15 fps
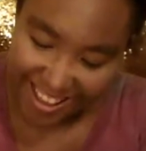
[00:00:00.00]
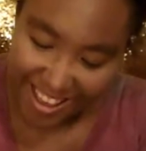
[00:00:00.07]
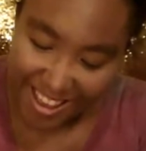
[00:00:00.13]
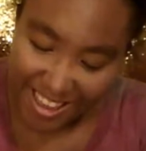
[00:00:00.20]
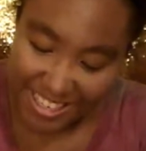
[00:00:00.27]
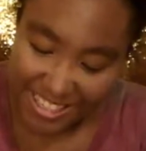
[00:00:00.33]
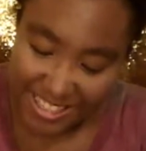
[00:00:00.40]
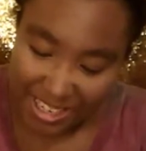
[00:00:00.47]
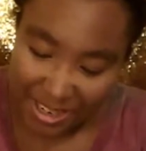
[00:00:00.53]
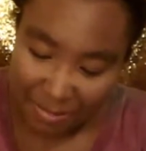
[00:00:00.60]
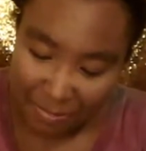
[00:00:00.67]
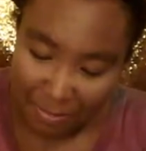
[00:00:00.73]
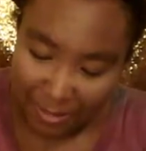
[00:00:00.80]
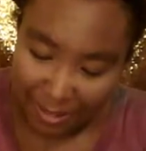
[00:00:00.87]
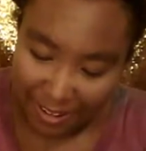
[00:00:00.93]
It's
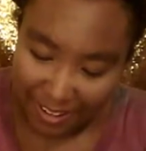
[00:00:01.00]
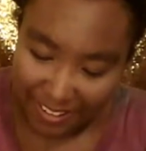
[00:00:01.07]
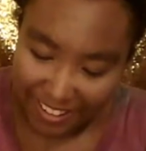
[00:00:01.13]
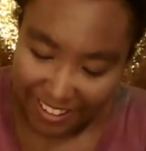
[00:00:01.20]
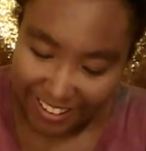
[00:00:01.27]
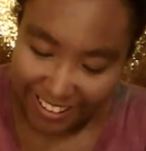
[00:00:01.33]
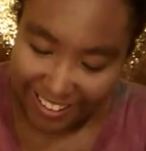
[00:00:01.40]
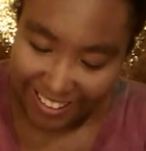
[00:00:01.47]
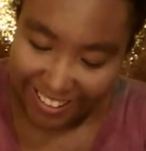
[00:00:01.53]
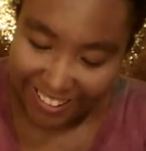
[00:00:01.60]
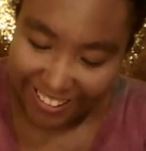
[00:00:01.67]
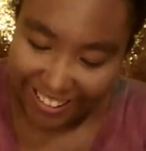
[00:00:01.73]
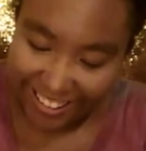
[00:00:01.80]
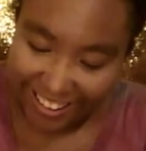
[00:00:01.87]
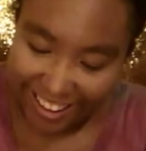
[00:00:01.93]
so blurry.
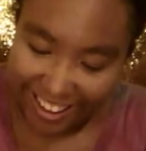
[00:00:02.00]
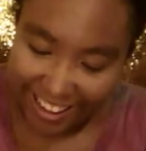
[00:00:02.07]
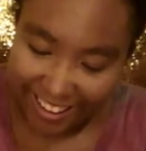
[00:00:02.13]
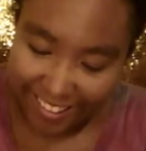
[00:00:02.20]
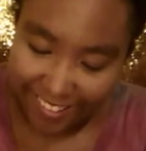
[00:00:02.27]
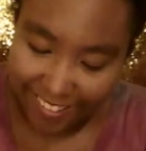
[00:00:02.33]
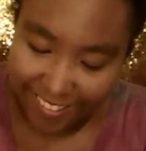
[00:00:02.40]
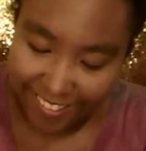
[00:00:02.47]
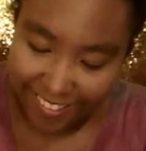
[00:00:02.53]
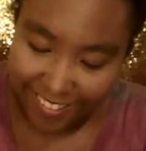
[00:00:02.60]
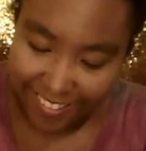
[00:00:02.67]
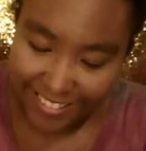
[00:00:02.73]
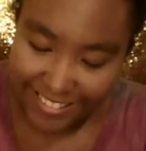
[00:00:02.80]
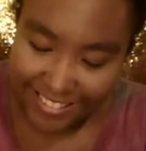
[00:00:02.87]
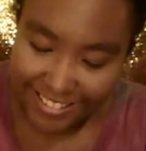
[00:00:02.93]

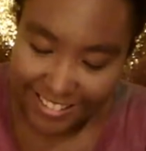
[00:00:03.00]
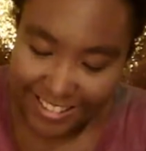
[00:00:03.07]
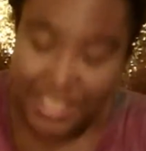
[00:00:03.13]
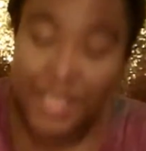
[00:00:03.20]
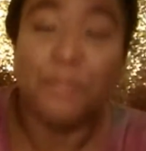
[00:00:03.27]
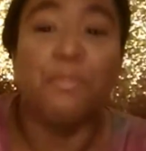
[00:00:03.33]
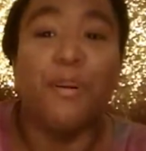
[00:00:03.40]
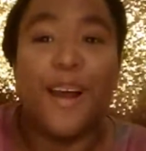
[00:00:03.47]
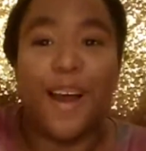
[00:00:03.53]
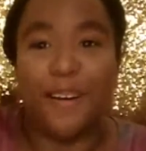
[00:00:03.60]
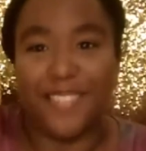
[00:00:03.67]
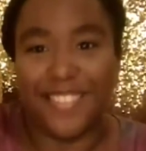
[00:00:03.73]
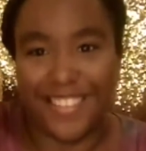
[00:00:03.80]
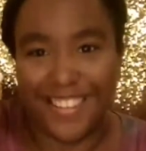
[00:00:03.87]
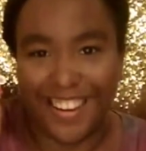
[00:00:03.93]
Okay, deep
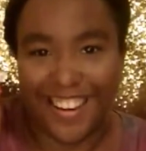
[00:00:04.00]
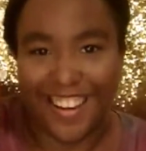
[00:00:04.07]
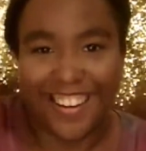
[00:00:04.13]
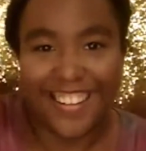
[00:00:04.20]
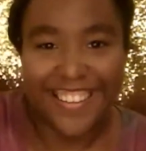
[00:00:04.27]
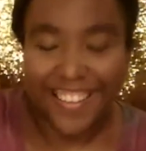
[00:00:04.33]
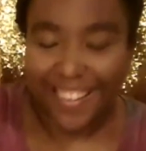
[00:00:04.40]
brown. Yeah.